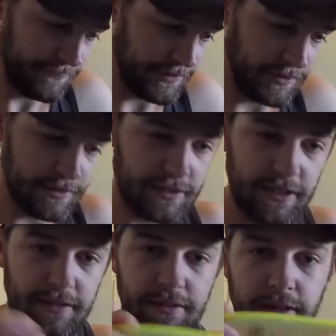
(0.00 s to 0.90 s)
you know, just
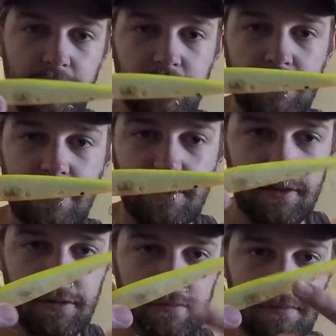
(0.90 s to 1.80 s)
kind of,
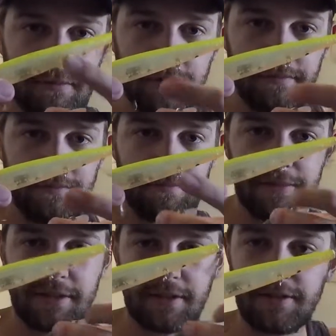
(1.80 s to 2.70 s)
oh, well,
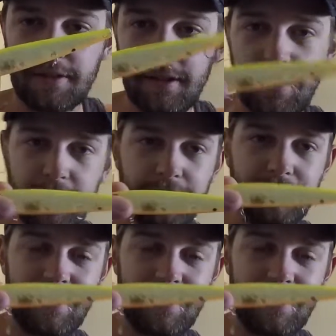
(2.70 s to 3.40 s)
missing a hook there.